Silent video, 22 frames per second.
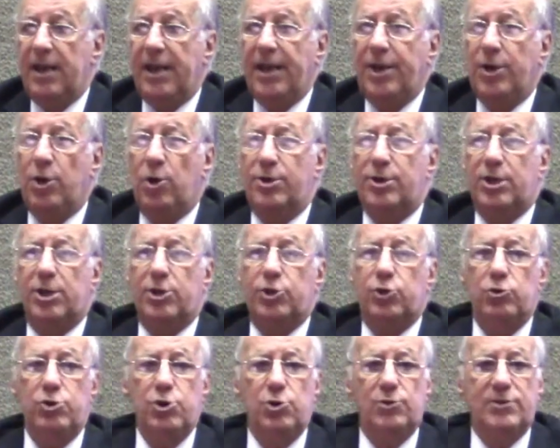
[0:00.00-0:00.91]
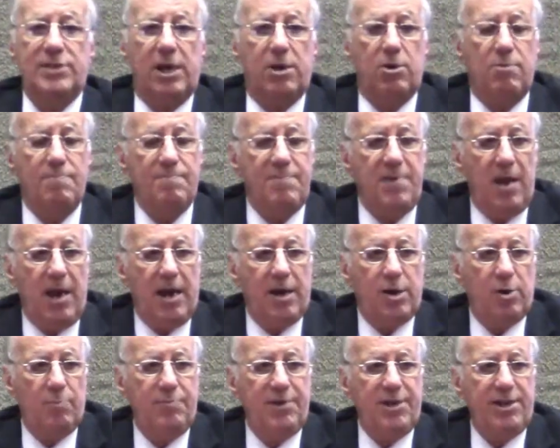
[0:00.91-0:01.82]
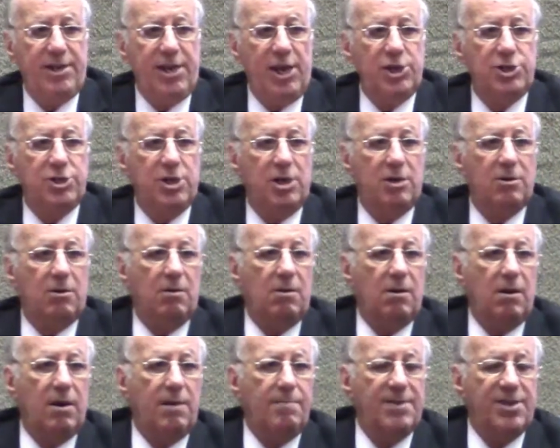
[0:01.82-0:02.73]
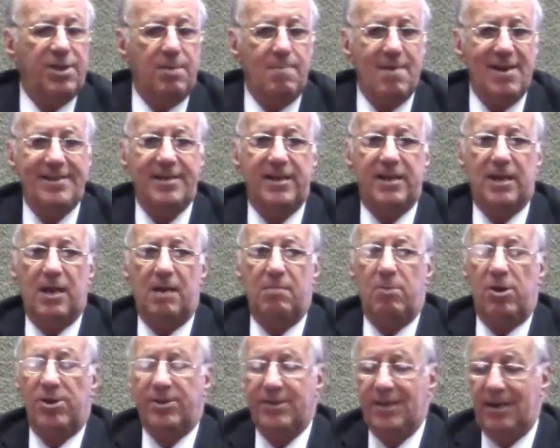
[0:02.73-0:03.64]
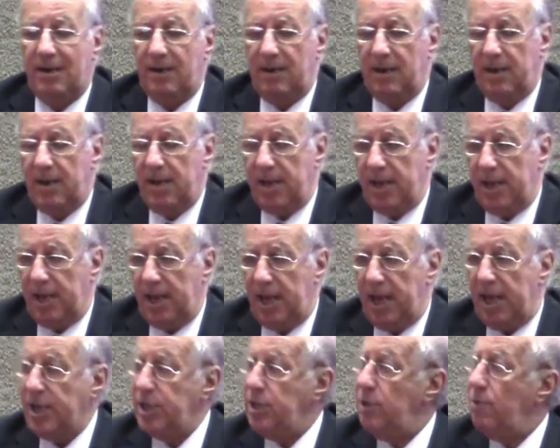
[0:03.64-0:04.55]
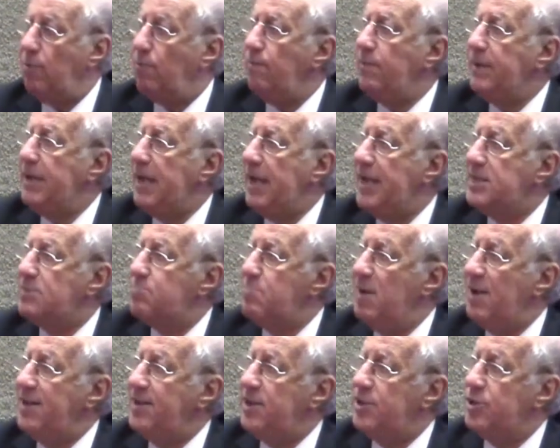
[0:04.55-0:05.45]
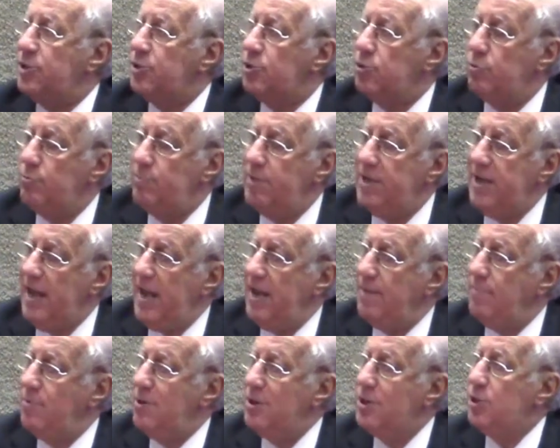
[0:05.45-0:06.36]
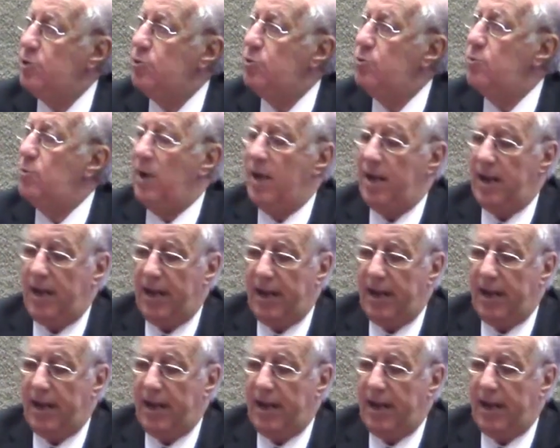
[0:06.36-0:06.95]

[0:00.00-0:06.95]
In order to use a computational or a mathematical model, it's better to be able to